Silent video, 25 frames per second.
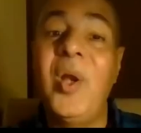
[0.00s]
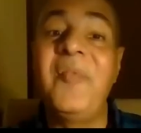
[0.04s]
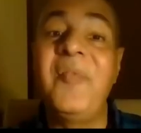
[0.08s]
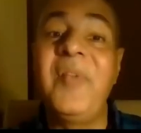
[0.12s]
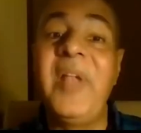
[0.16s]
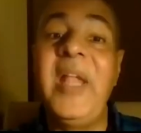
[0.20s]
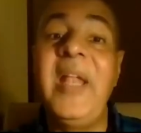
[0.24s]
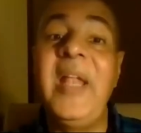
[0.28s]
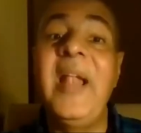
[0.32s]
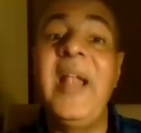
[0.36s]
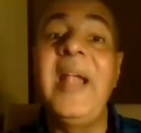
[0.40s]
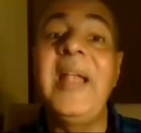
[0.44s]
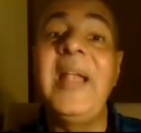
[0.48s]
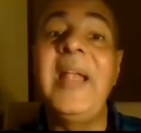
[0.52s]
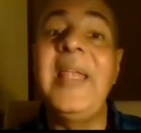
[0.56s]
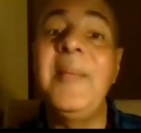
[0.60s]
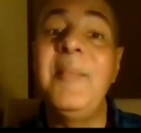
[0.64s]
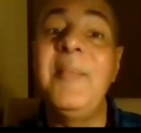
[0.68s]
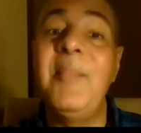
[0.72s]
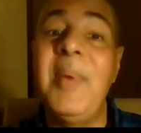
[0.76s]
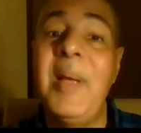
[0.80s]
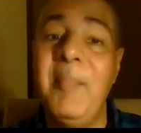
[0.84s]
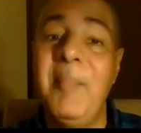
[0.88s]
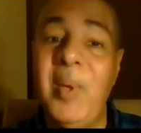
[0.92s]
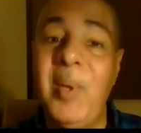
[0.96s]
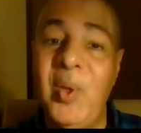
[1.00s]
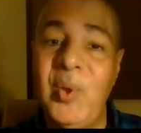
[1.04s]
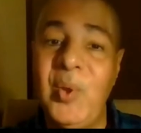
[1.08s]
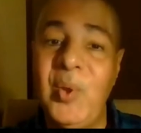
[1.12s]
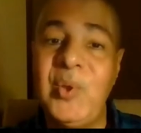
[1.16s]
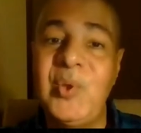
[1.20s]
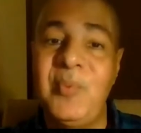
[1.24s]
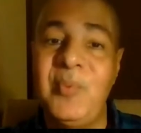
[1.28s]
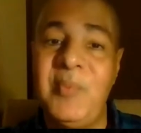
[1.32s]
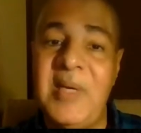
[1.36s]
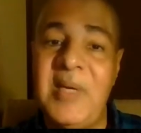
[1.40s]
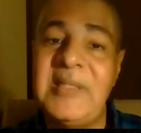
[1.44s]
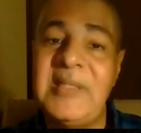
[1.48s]
of rewriting by
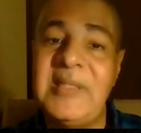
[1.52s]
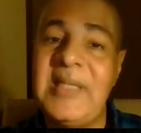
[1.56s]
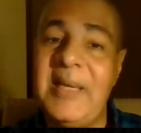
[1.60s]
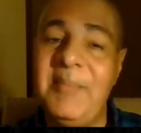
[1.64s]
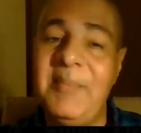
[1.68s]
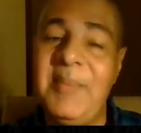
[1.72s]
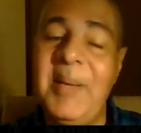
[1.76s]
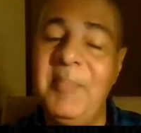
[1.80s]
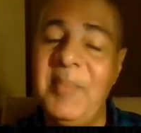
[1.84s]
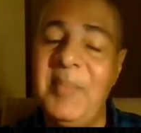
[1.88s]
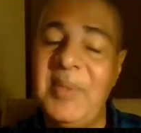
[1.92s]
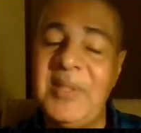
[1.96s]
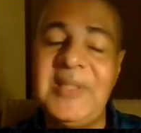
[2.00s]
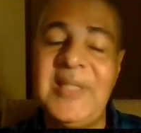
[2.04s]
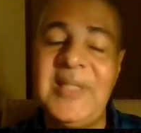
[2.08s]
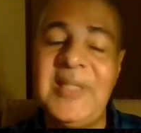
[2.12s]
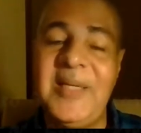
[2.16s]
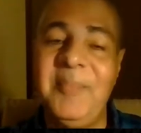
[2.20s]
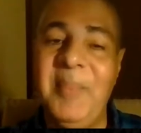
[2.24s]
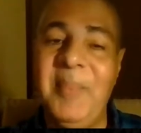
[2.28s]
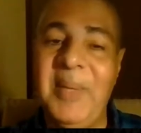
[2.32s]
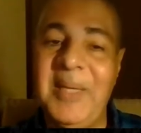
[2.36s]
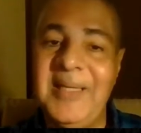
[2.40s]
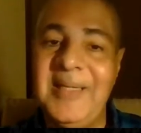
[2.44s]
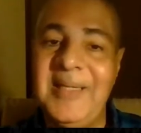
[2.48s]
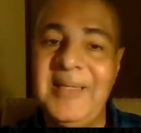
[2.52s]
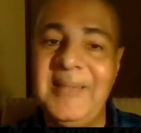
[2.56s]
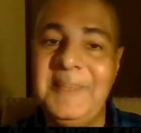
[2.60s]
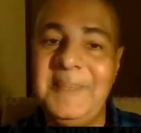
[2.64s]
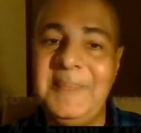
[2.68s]
Manoj Kumar Saab, I must admit.